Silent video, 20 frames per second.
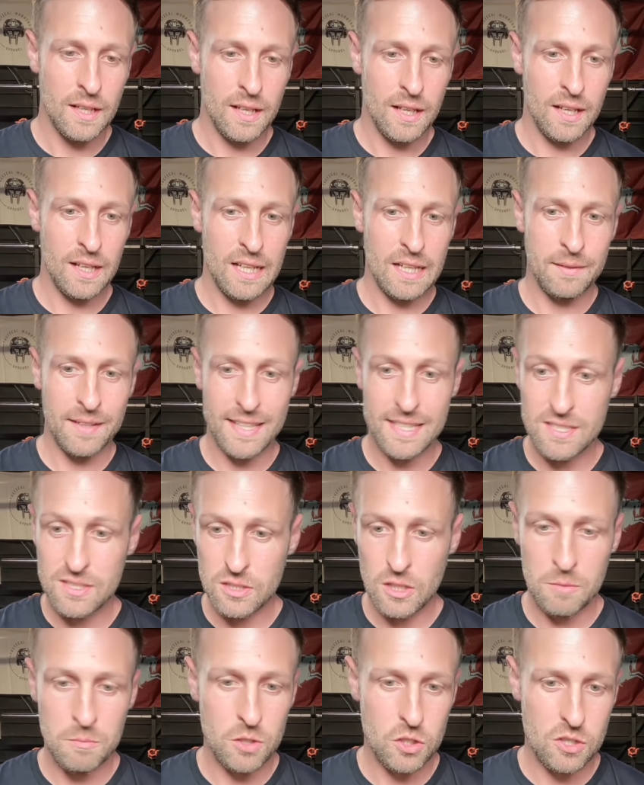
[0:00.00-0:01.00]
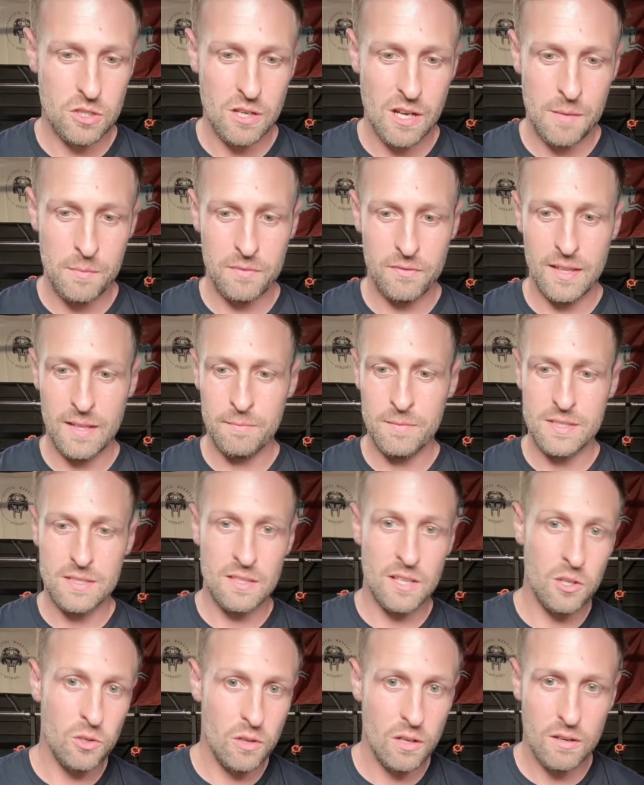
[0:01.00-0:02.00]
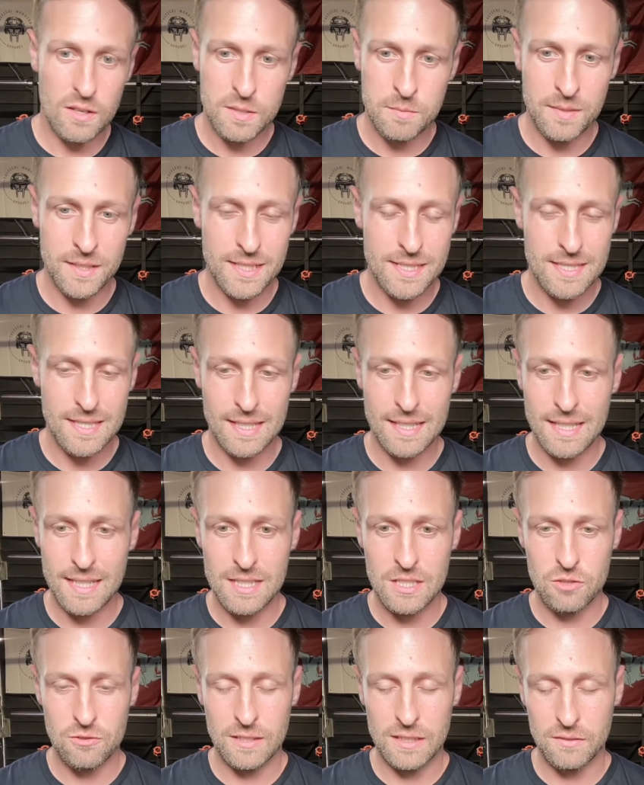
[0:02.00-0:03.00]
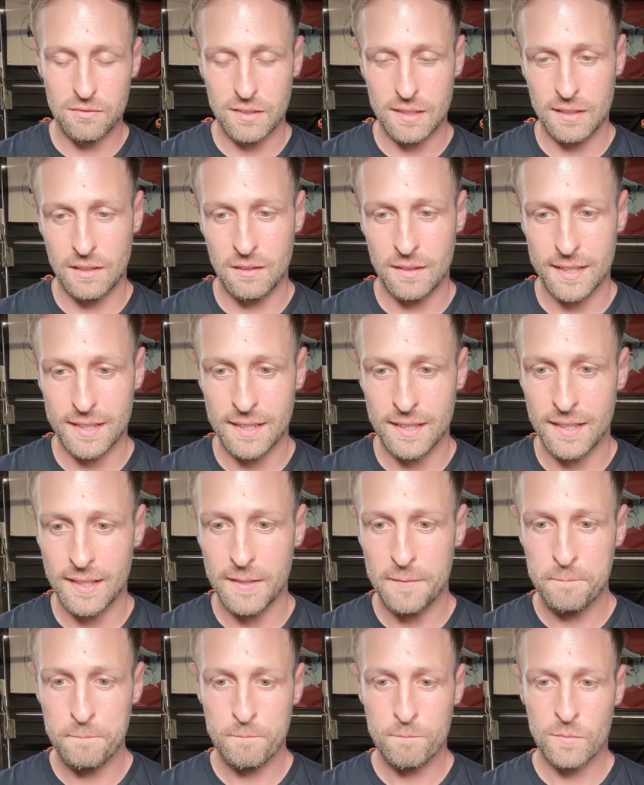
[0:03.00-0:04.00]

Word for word: Uh, I get so much time with them. There's no last minute Dickens or anything like that.